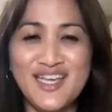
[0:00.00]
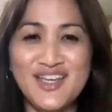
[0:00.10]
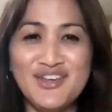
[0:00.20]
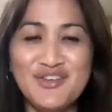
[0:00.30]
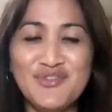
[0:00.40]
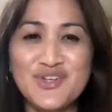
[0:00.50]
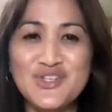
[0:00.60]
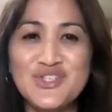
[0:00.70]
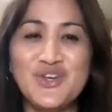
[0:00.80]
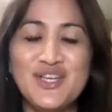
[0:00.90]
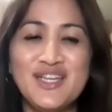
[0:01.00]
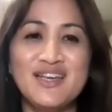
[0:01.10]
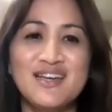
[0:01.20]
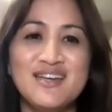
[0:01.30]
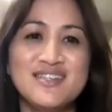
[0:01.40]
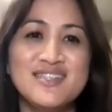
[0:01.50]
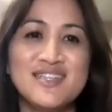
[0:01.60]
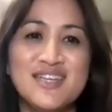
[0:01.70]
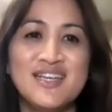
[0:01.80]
Thank you for joining us.